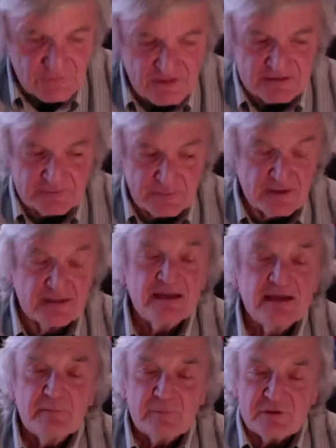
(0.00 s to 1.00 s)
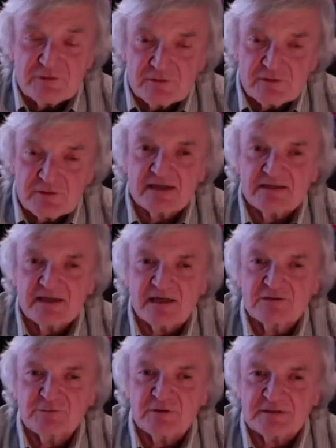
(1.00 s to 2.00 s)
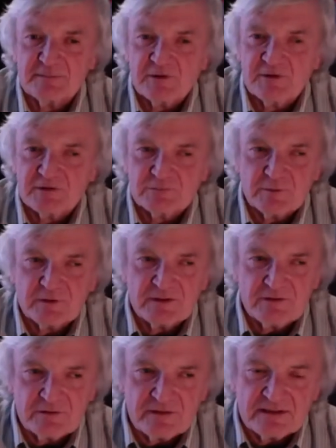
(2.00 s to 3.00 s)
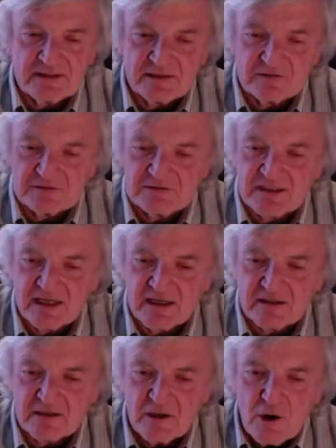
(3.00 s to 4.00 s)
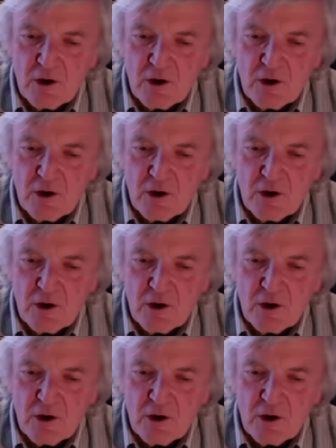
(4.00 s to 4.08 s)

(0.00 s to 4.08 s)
with us, but do get in touch with us, because we do need to understand